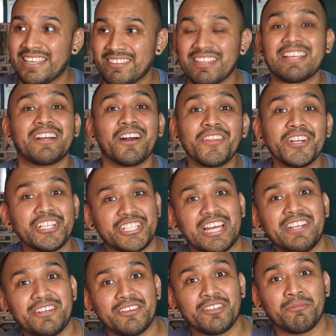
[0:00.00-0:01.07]
is like other
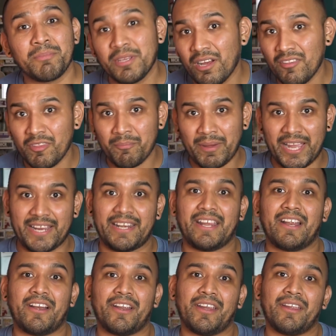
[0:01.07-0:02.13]
genders beyond the
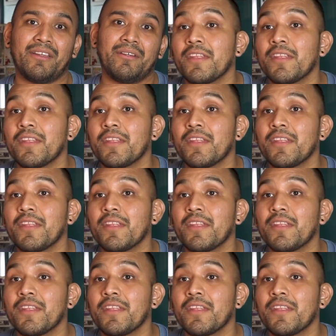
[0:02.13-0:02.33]
binary.